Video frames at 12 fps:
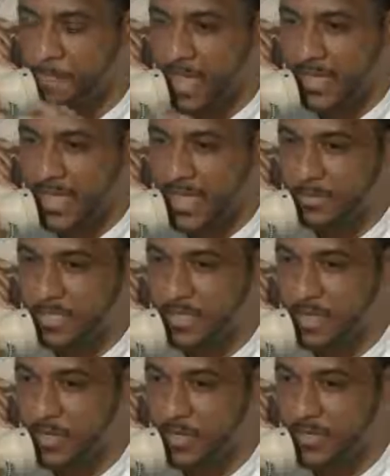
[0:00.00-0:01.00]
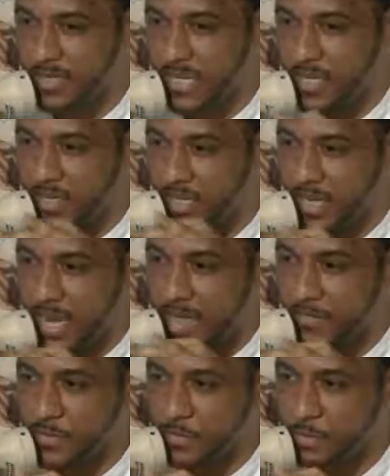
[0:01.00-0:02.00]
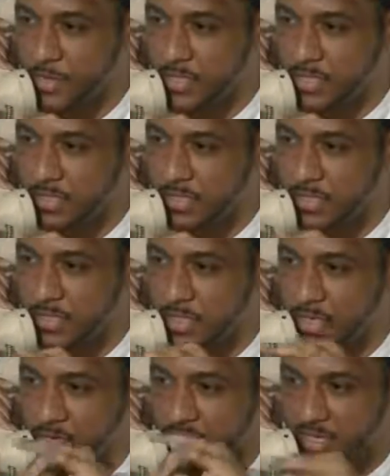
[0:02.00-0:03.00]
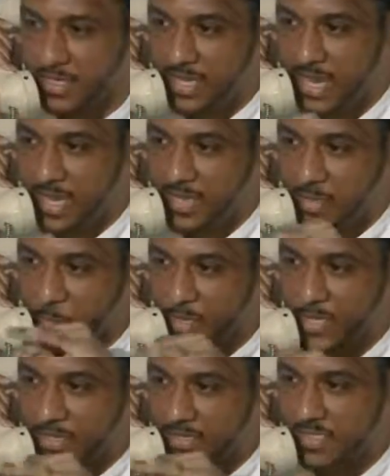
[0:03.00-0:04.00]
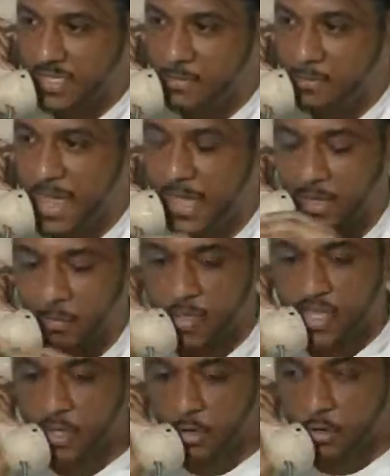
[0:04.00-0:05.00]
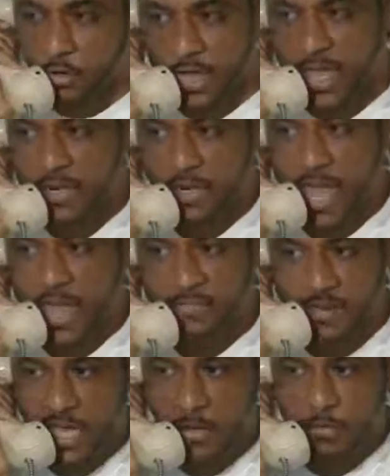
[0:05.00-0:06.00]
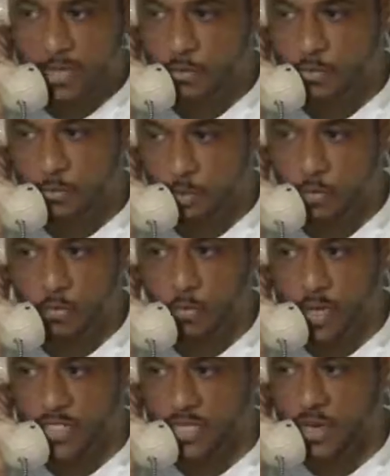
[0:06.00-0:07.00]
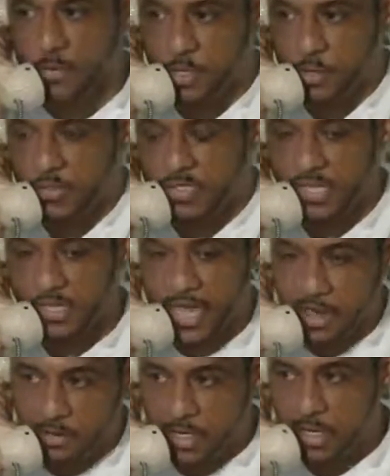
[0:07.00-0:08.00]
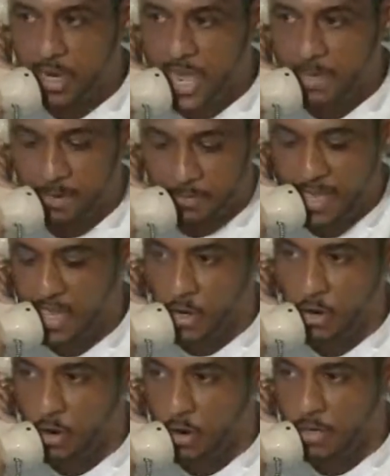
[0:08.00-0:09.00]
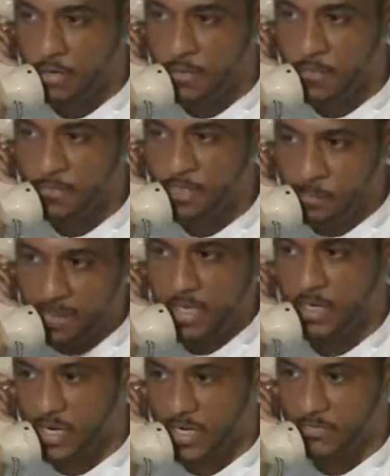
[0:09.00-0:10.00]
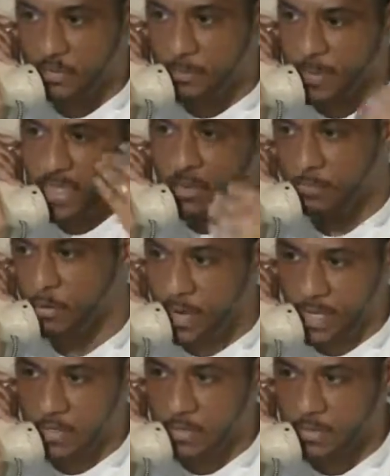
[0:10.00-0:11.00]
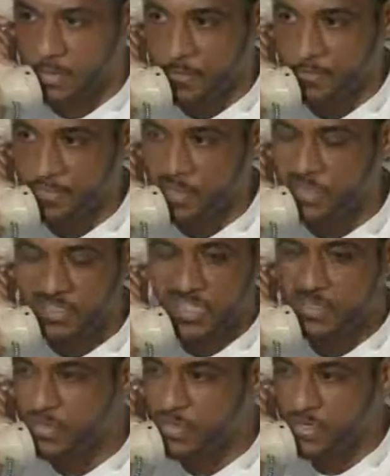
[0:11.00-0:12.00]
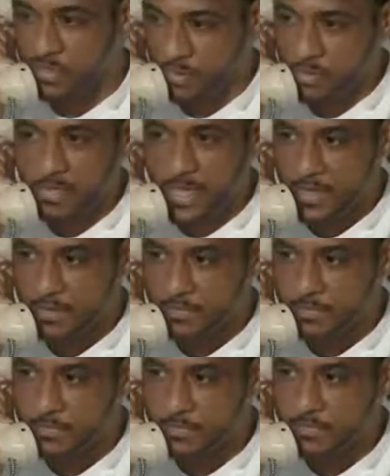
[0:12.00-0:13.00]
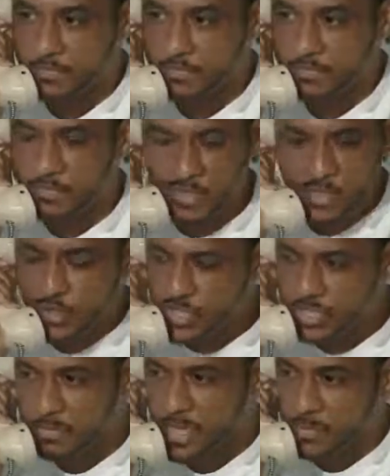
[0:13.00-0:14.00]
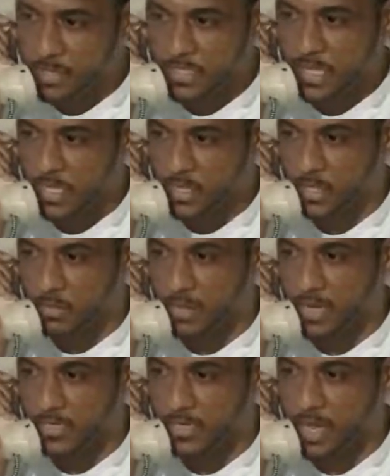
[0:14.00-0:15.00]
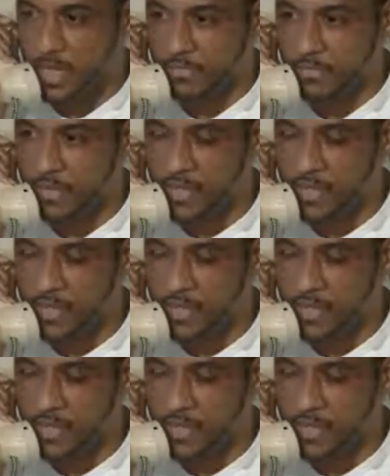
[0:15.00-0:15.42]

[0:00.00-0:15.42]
I came to the understanding that life is precious. The day that we can sit back and we can create a life, and I don't mean through procreation, I mean you sit down in a lab and make a heart, make a liver, make a brain. Until you can do that, you shouldn't be able to take another man's life.